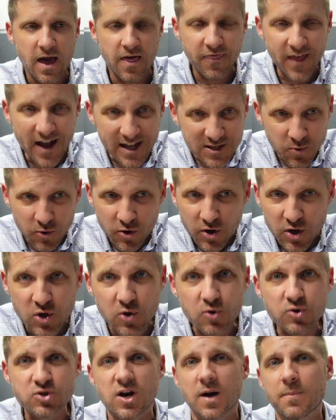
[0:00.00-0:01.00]
And that's where a
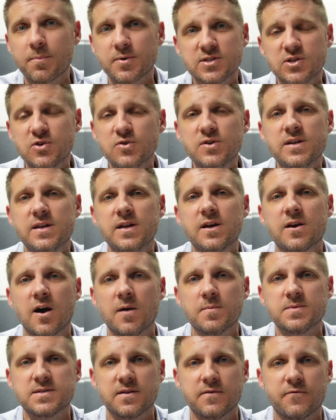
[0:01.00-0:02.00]
huge opportunity
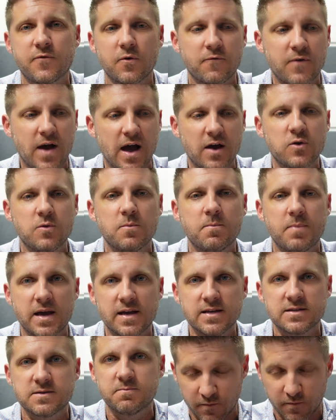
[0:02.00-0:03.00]
comes in for value
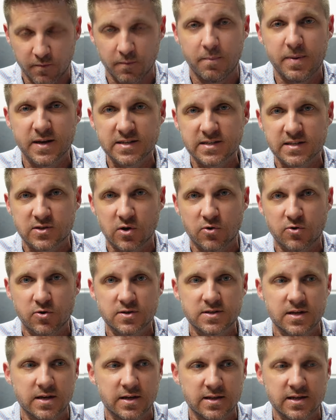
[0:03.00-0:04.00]
based business
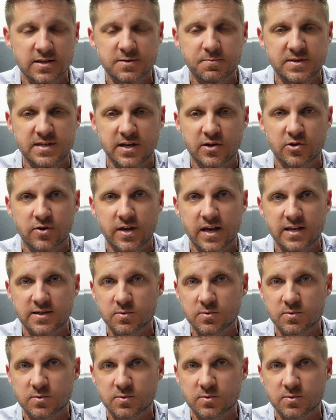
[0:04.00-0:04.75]
owners. In this particular case,